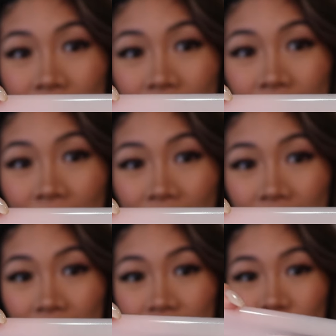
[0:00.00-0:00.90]

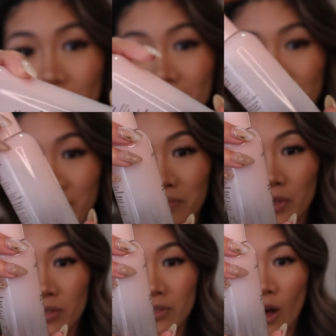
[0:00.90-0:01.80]
nothing. It just
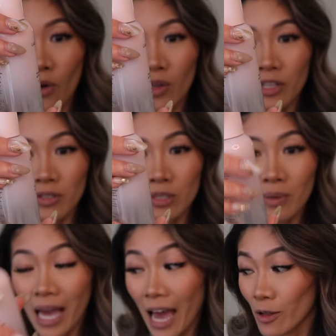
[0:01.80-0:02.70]
looks all clear to
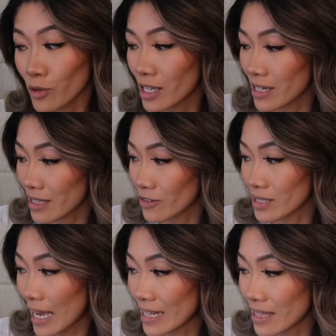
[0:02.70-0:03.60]
me. I don't think there
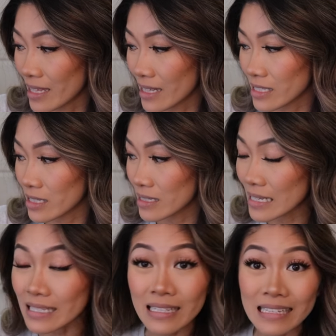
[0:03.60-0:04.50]
was anything that's
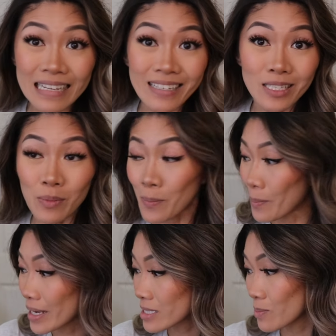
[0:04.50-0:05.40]
need, needed to be
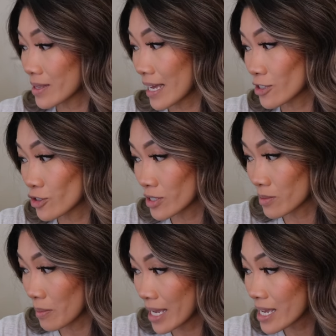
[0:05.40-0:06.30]
mixed, but that's
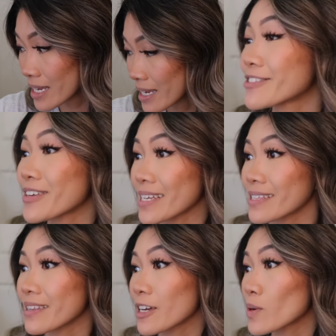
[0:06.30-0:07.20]
just me. So
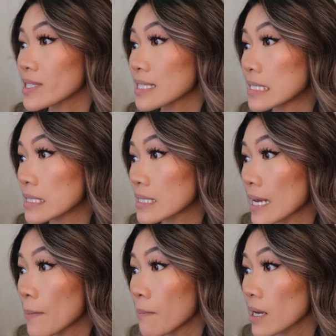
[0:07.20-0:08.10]
yes, the liquid doesn't
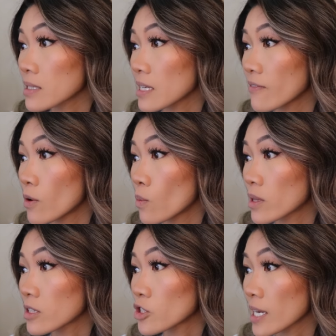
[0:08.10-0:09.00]
stay mixed even
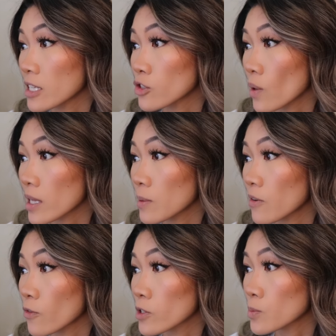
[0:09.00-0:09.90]
when shaken directly
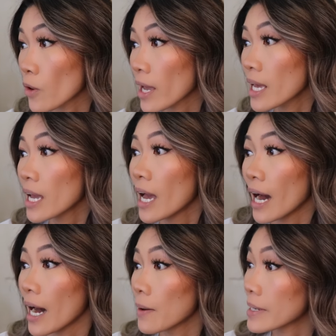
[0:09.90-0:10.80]
before spray.
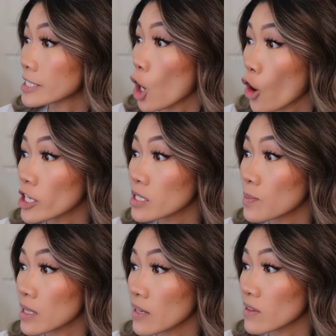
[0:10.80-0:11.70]
Uh, it's hard to
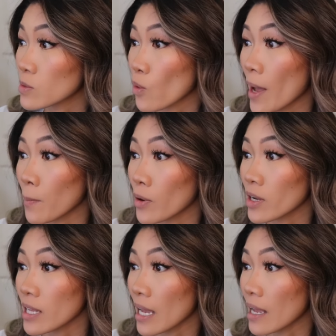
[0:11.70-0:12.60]
believe this brand
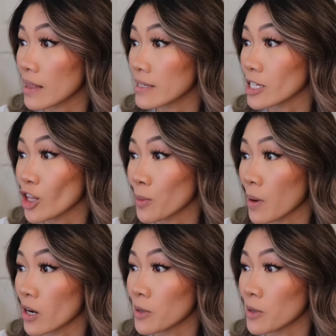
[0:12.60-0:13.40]
put this on the mar